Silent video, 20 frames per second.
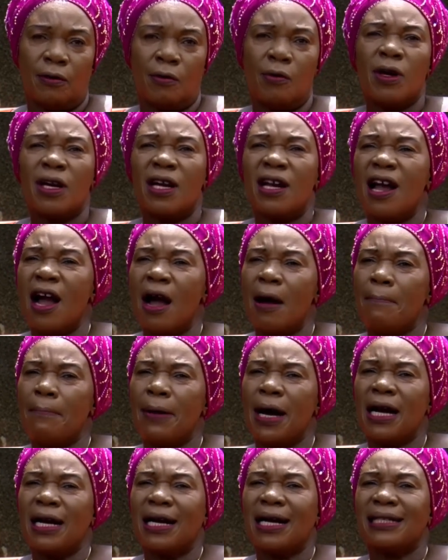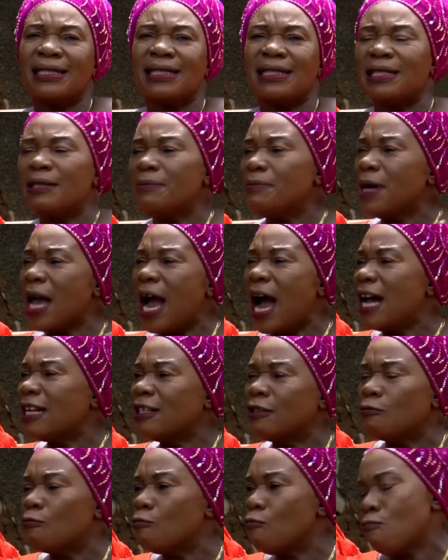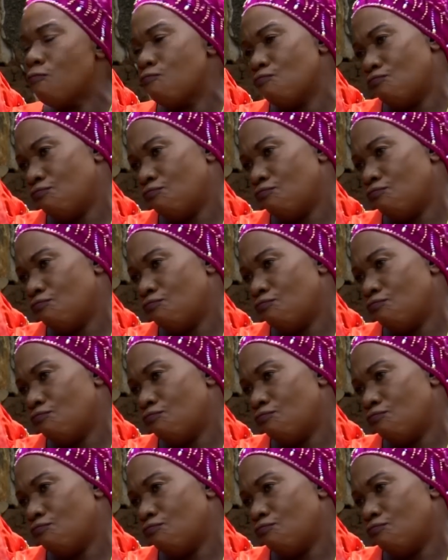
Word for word: kwegamba nga si byaliko